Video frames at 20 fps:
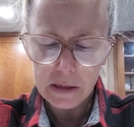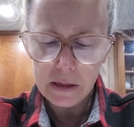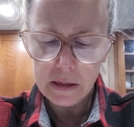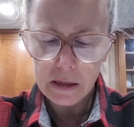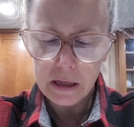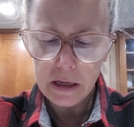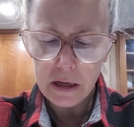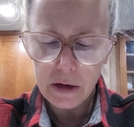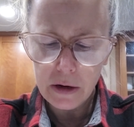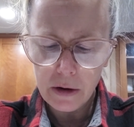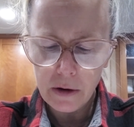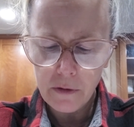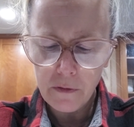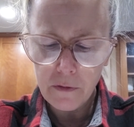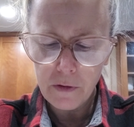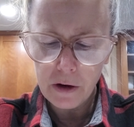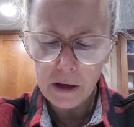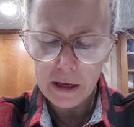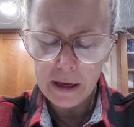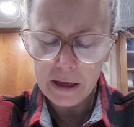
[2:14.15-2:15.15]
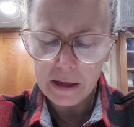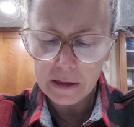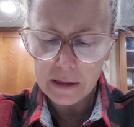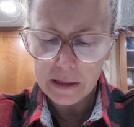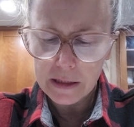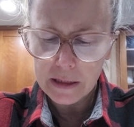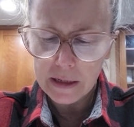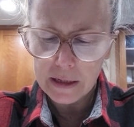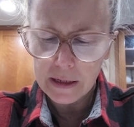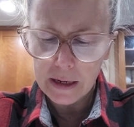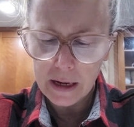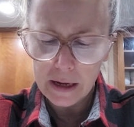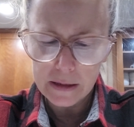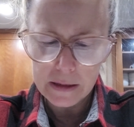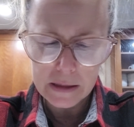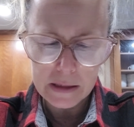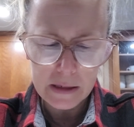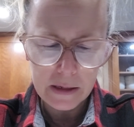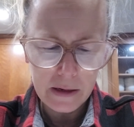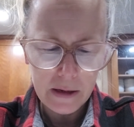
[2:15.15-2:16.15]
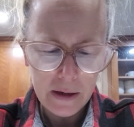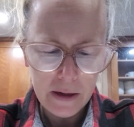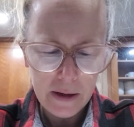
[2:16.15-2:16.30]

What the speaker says: in the year for canceling debts,